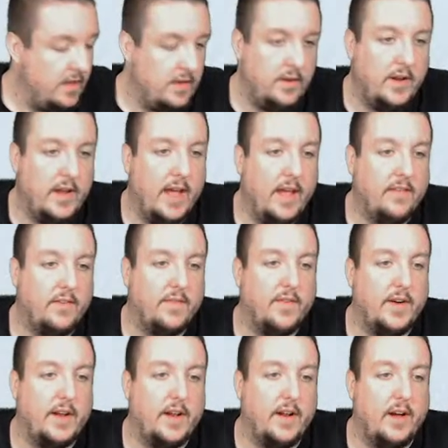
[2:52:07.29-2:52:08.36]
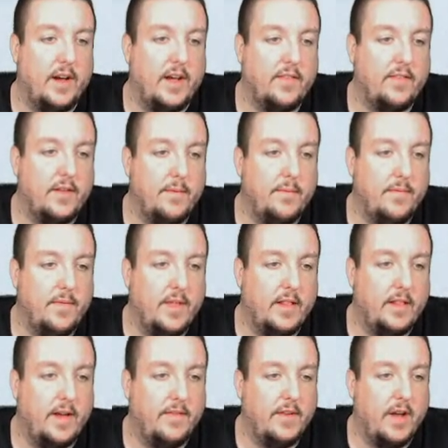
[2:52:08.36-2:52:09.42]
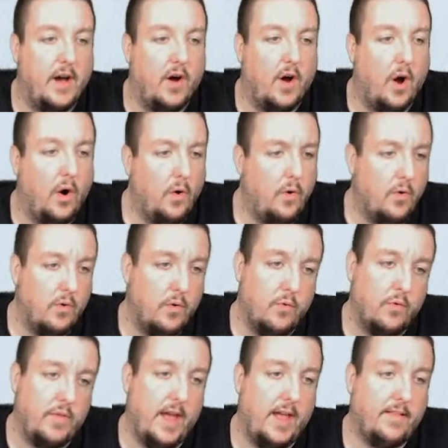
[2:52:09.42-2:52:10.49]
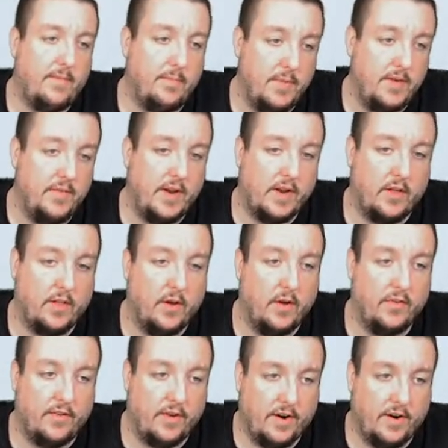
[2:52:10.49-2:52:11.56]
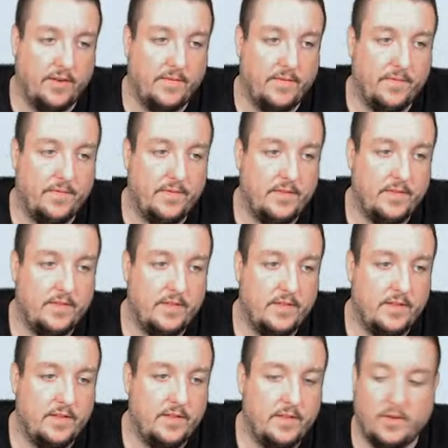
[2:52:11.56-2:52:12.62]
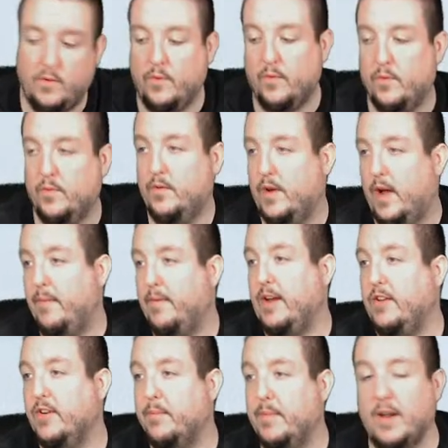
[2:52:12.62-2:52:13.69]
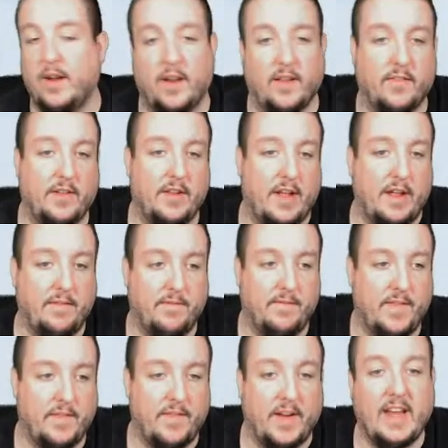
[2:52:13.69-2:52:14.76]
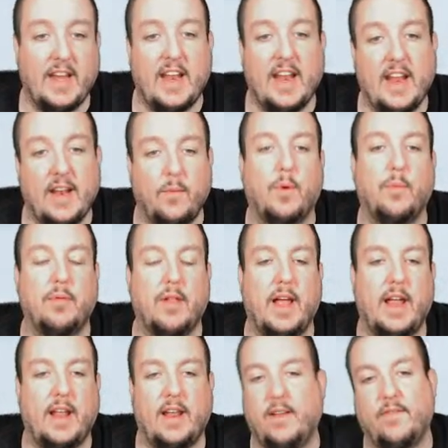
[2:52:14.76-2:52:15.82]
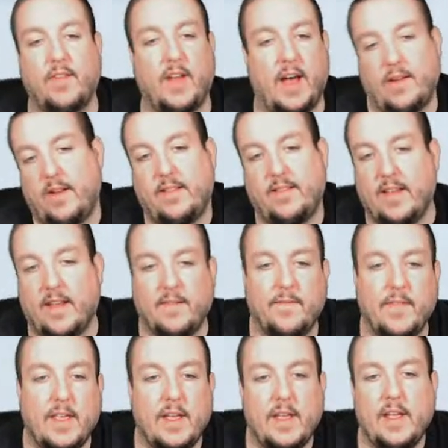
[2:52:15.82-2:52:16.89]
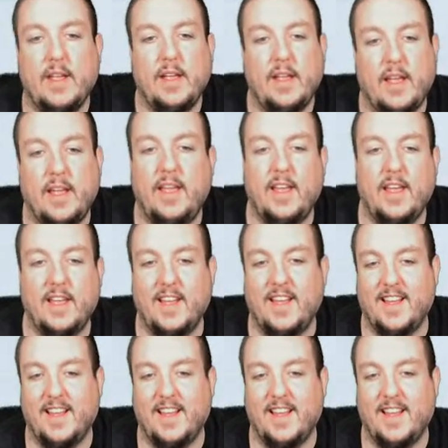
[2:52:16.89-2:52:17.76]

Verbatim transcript: You guys are freaking awesome. I love y'all. Oh, that's moving it closer. Ooh, I might jump in on this. Hold on. If I can get in, we'll play it. If not, that's it.